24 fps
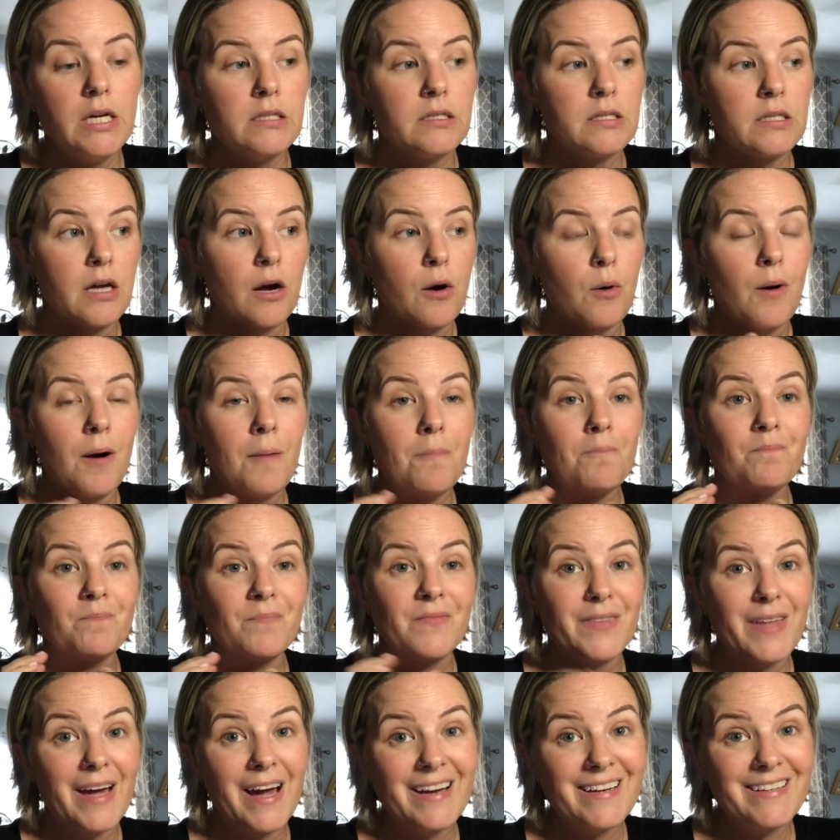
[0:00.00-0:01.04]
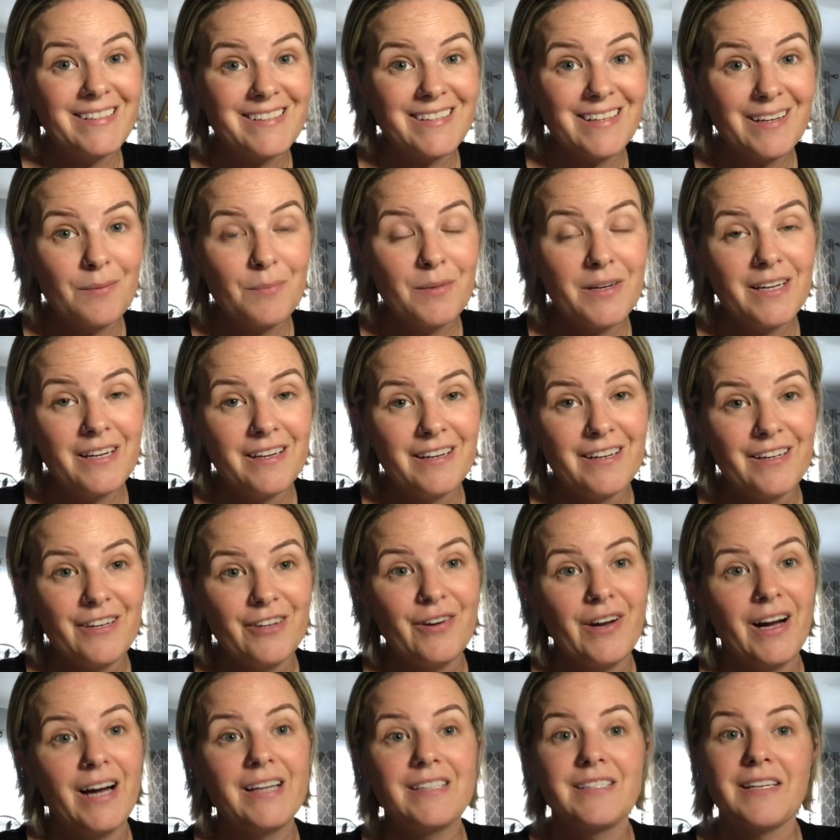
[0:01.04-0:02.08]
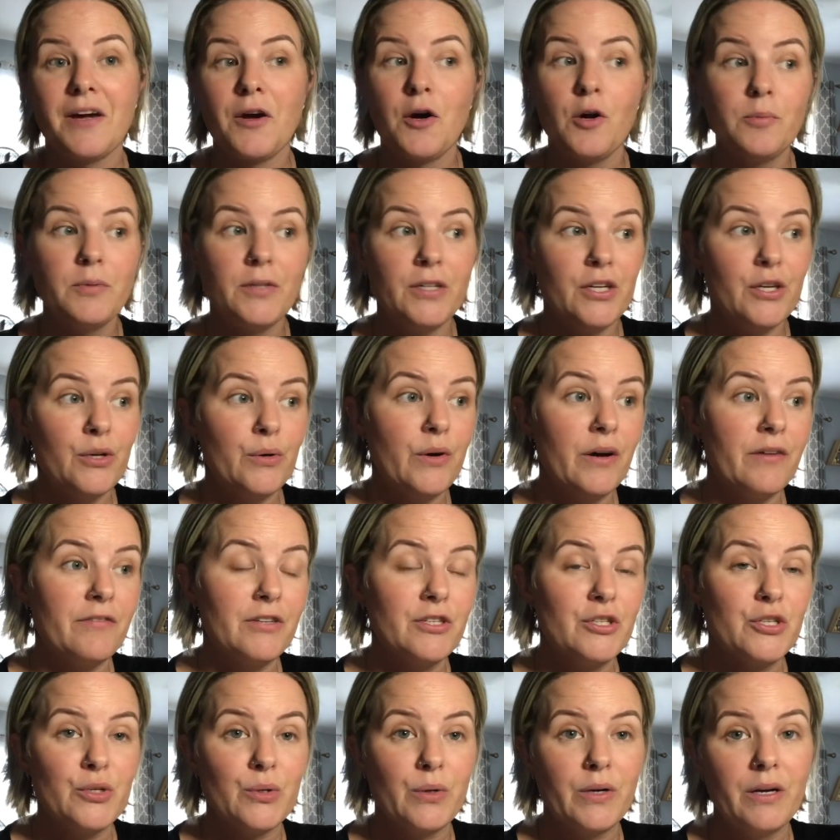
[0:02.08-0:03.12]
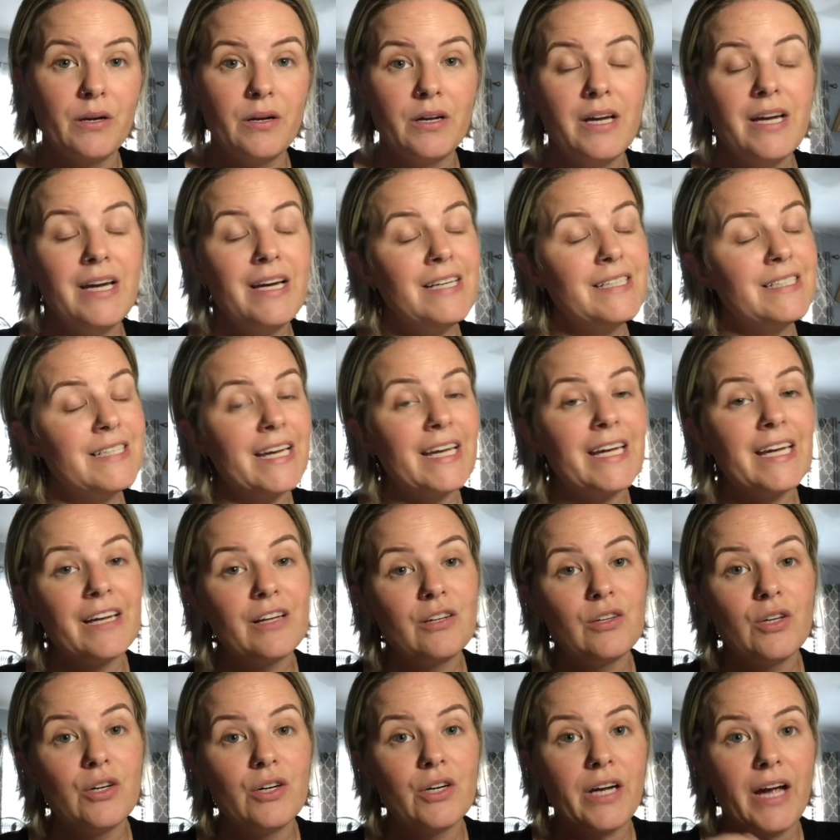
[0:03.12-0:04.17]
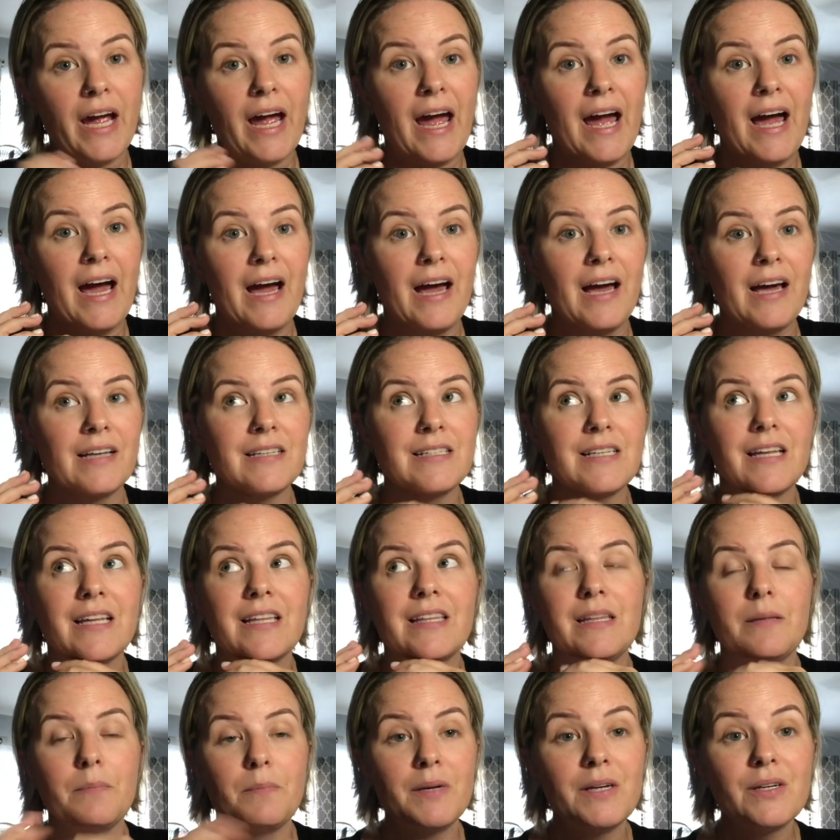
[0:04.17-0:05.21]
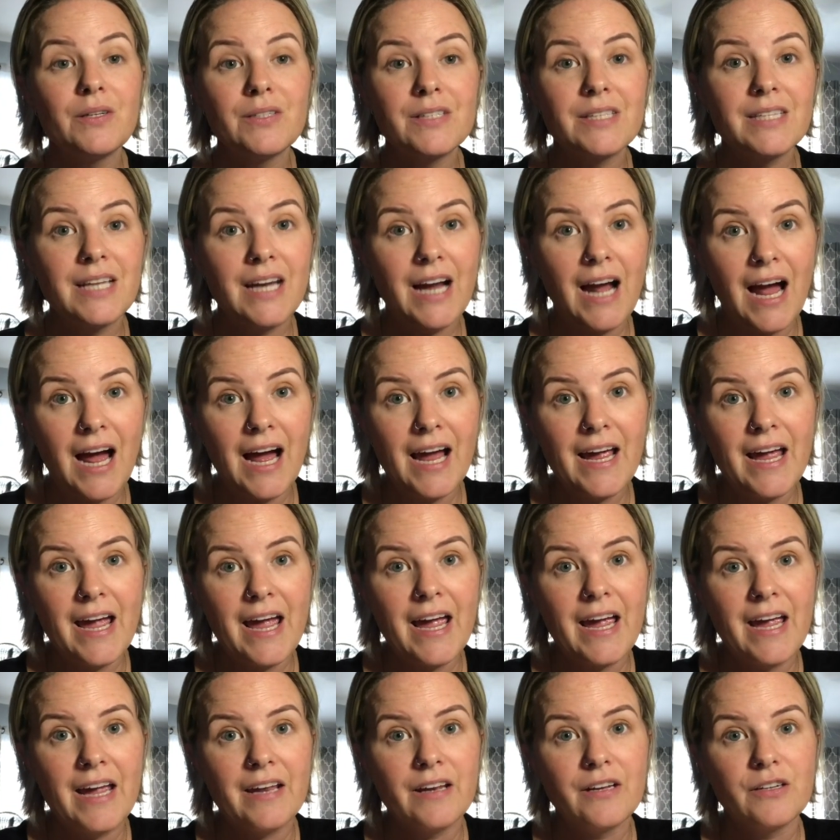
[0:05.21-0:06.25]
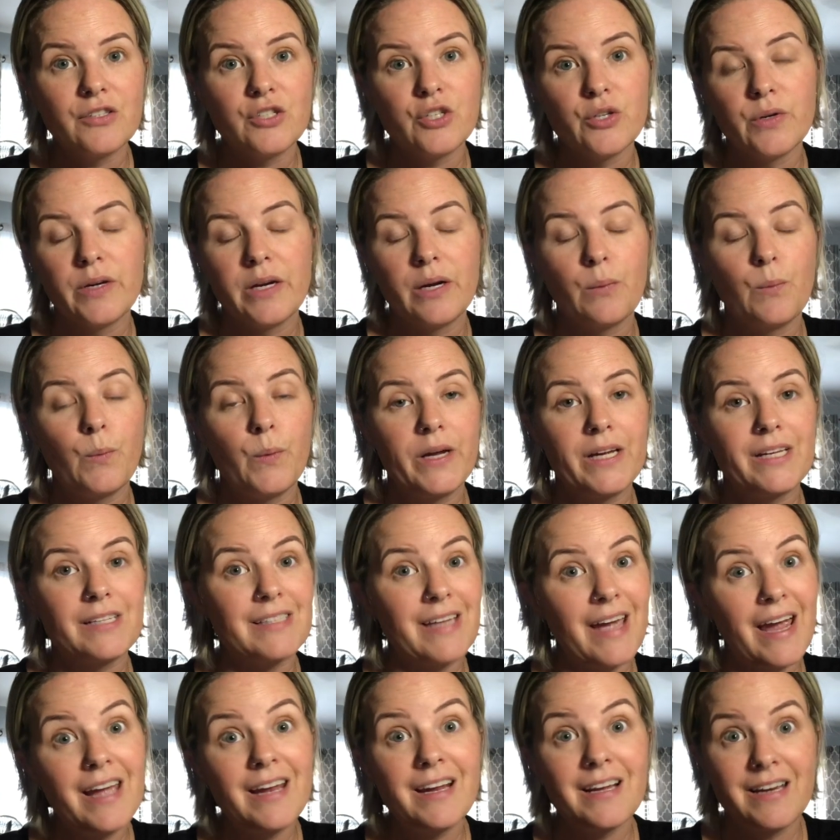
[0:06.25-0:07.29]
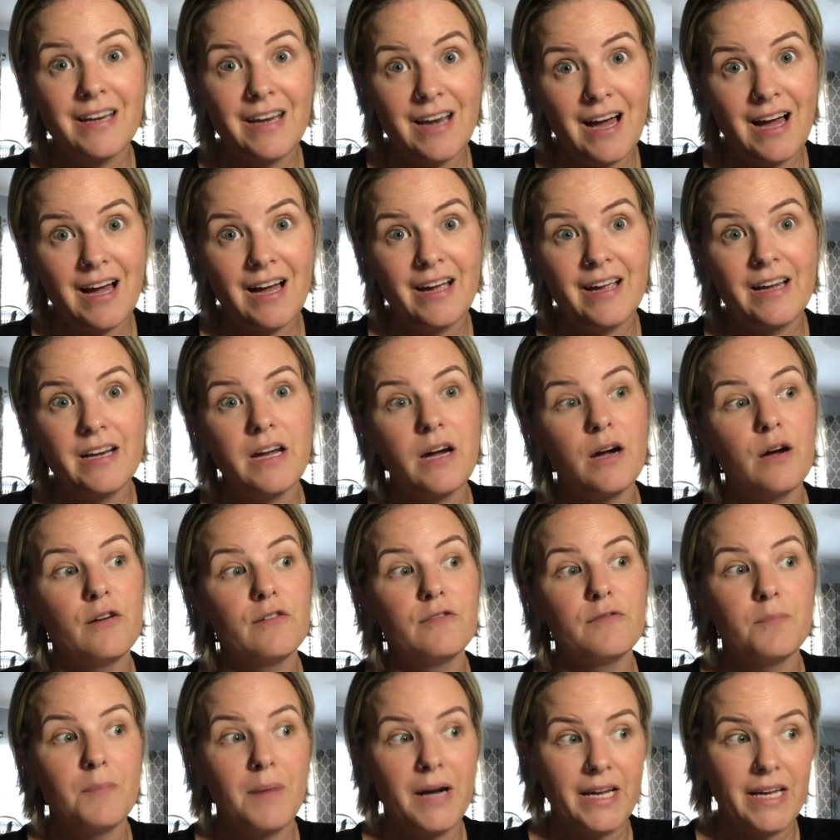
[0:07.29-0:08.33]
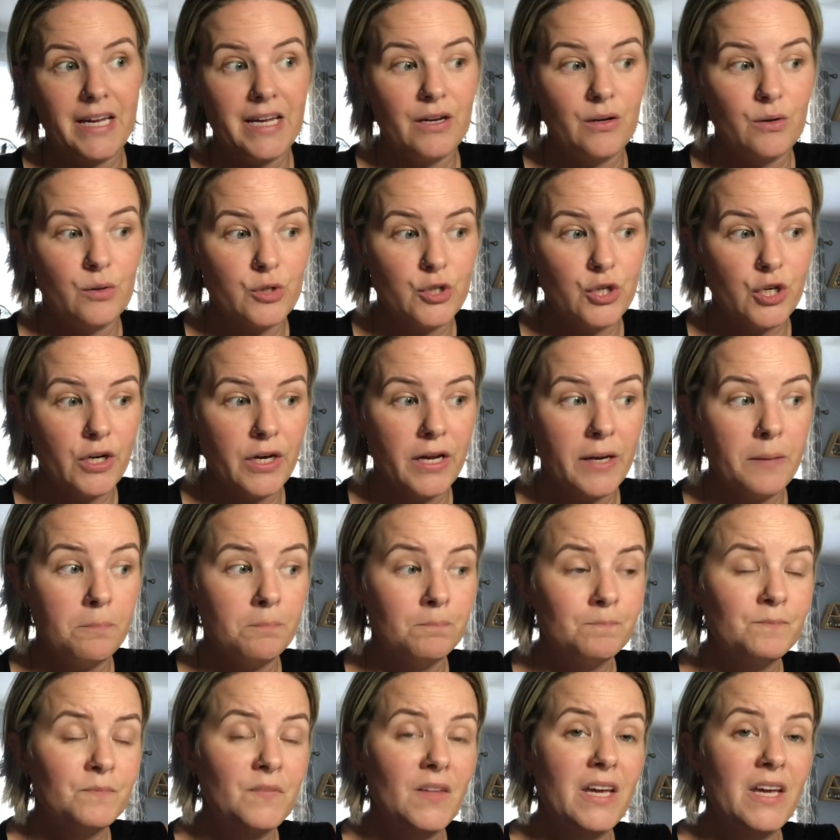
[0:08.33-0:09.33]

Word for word: So that is going to be it, you guys. I hope that you have enjoyed taking a look at the meals that I ate during weeks eight and nine of my keto journey.